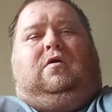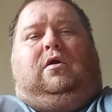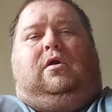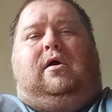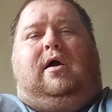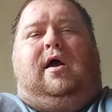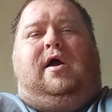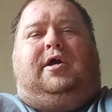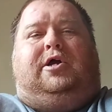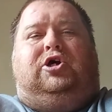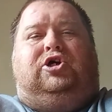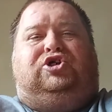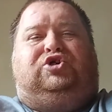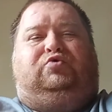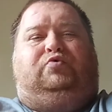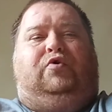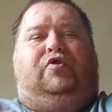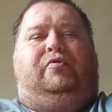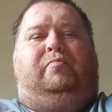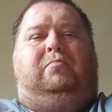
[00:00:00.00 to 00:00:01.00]
I guess
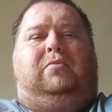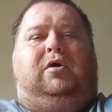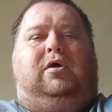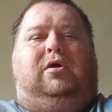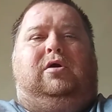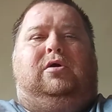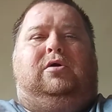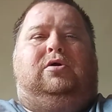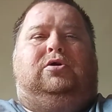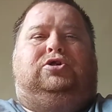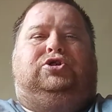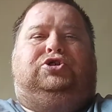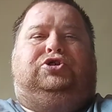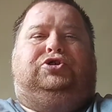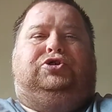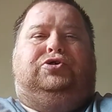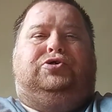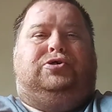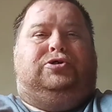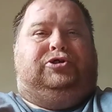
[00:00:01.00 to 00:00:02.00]
with me, it's
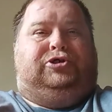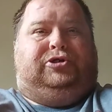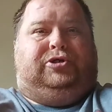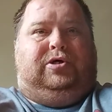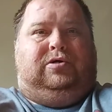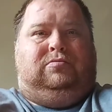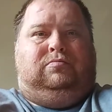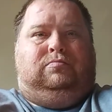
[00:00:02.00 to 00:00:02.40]
just